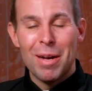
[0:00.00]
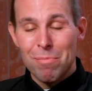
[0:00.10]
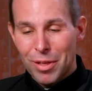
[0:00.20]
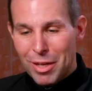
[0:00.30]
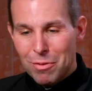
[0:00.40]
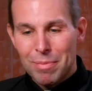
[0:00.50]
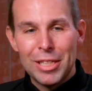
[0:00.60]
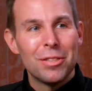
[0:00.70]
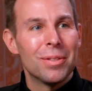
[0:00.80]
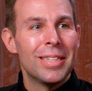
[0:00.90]
playing with my
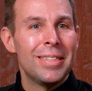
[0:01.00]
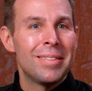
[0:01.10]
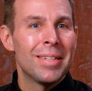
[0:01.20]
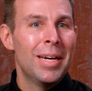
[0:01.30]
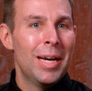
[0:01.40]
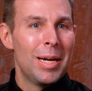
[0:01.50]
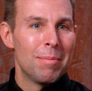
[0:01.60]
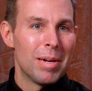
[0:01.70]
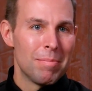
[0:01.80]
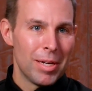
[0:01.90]
toys.
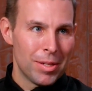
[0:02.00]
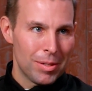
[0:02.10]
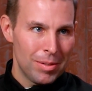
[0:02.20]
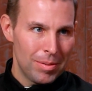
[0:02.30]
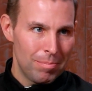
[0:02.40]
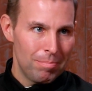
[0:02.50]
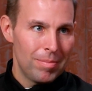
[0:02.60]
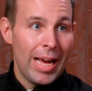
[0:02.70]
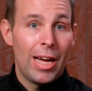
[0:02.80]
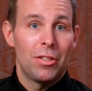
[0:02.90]
My mother
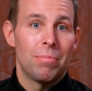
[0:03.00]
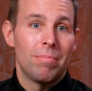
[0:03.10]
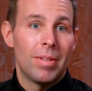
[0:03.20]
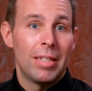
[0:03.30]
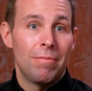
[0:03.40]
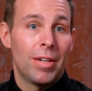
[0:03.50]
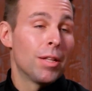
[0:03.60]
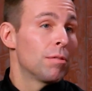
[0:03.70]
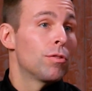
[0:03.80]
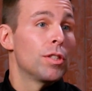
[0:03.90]
asked my
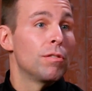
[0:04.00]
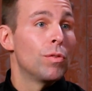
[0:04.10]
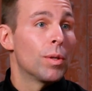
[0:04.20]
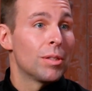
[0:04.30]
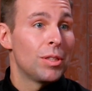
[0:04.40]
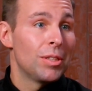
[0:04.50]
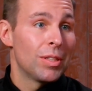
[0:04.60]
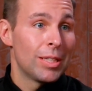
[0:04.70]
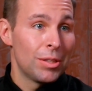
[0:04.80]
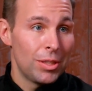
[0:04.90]
father for a divorce. She
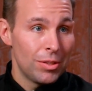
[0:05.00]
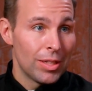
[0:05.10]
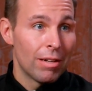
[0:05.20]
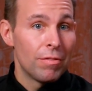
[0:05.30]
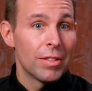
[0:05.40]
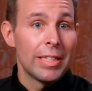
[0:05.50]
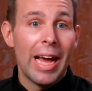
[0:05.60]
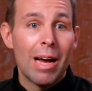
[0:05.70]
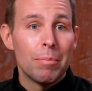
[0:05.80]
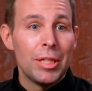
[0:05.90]
says she's not feeling
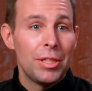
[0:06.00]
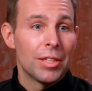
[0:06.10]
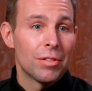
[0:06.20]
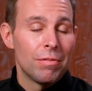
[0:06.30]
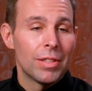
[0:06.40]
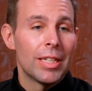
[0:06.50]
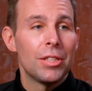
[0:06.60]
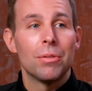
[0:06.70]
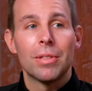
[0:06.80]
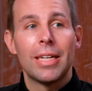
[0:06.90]
happy. She doesn't feel like
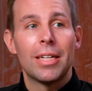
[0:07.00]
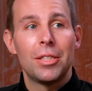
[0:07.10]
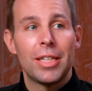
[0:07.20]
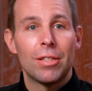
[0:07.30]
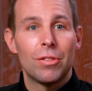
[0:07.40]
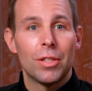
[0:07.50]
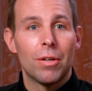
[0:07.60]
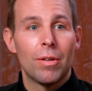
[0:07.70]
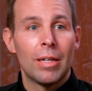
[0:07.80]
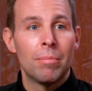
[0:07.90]
she's really had a chance to
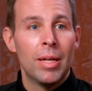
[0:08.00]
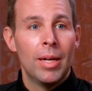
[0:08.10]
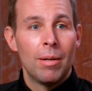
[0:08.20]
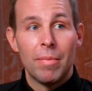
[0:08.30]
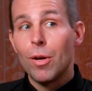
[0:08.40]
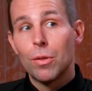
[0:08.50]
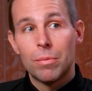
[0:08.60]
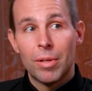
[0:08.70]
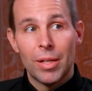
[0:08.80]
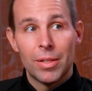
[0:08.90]
grow up. My older
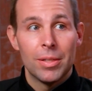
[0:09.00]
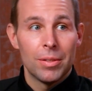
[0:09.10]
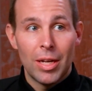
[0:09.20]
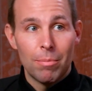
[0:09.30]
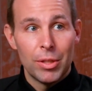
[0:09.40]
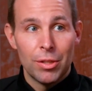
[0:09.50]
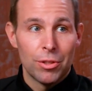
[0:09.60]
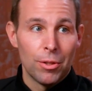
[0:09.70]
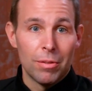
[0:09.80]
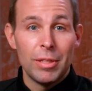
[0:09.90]
brother, a couple years
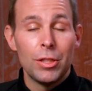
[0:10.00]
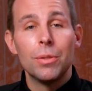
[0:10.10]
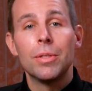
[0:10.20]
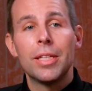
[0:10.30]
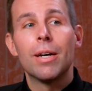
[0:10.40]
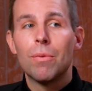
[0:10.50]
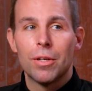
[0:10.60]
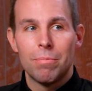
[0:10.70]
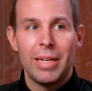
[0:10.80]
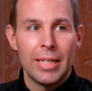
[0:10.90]
older than me, knew what that
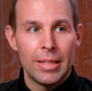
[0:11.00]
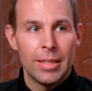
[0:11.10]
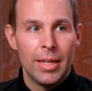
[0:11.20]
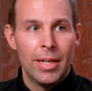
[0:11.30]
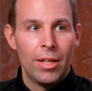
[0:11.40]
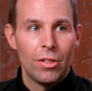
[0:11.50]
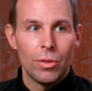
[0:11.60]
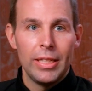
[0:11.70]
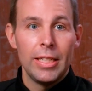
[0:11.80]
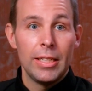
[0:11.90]
word meant. So
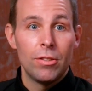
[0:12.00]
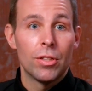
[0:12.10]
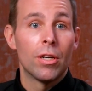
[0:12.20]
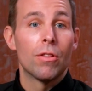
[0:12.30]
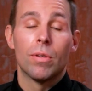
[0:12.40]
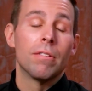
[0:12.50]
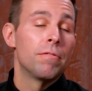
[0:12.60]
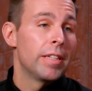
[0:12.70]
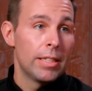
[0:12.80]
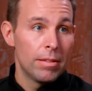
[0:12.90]
he started throwing a
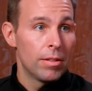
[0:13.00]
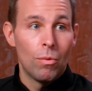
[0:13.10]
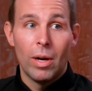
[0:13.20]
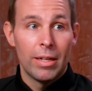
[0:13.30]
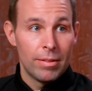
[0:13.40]
fit, a wild